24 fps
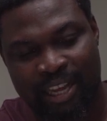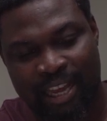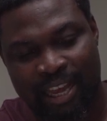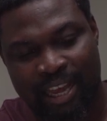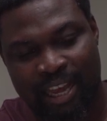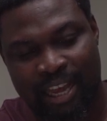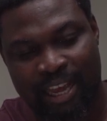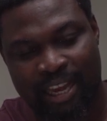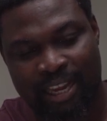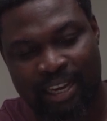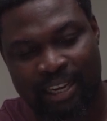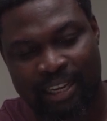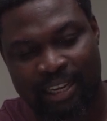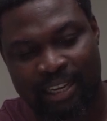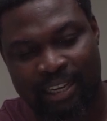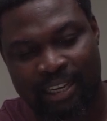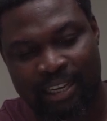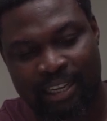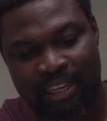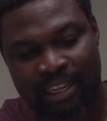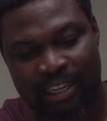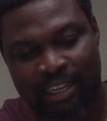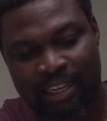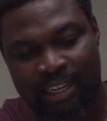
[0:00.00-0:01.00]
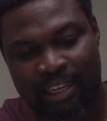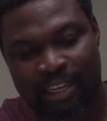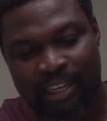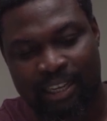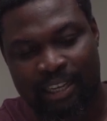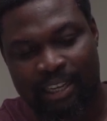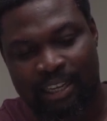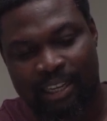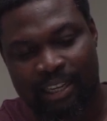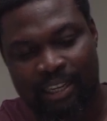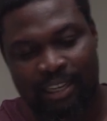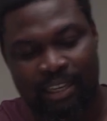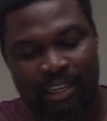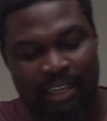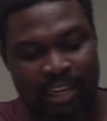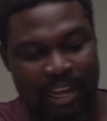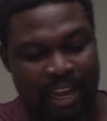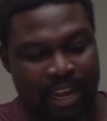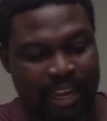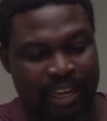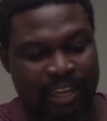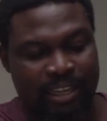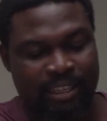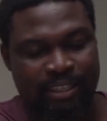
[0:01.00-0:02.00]
and they
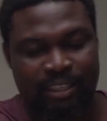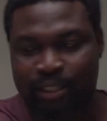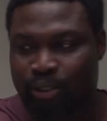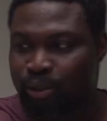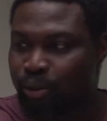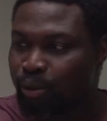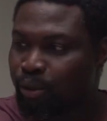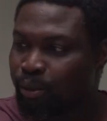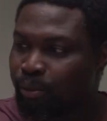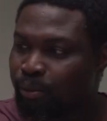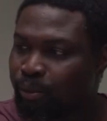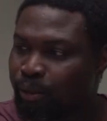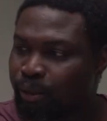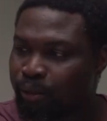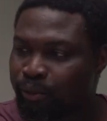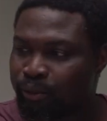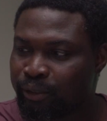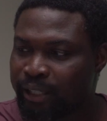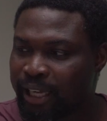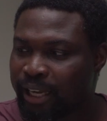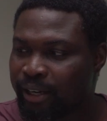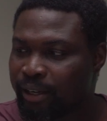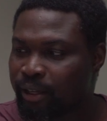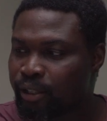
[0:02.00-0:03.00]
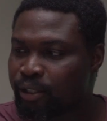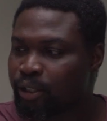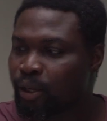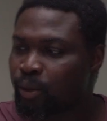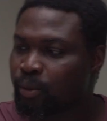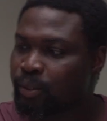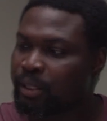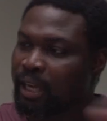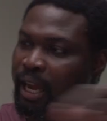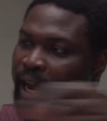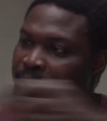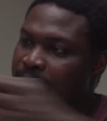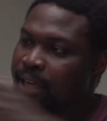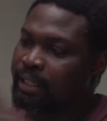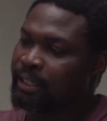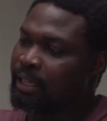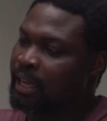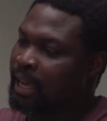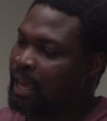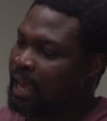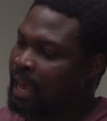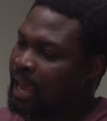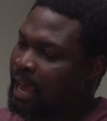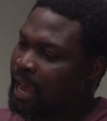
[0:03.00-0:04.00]
are easy to remove. They are not so tight.
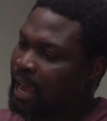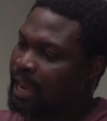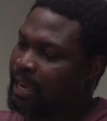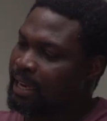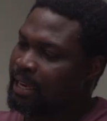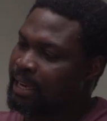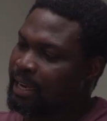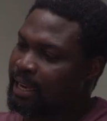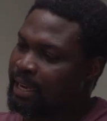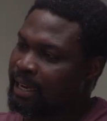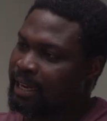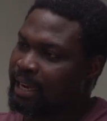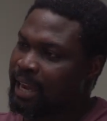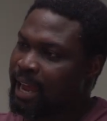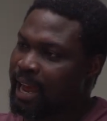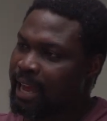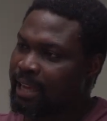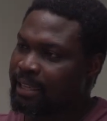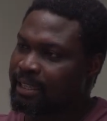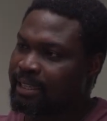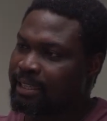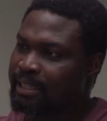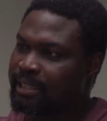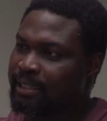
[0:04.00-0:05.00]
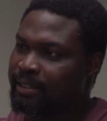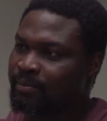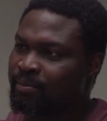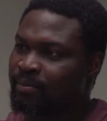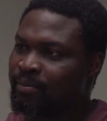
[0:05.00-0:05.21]
And the glass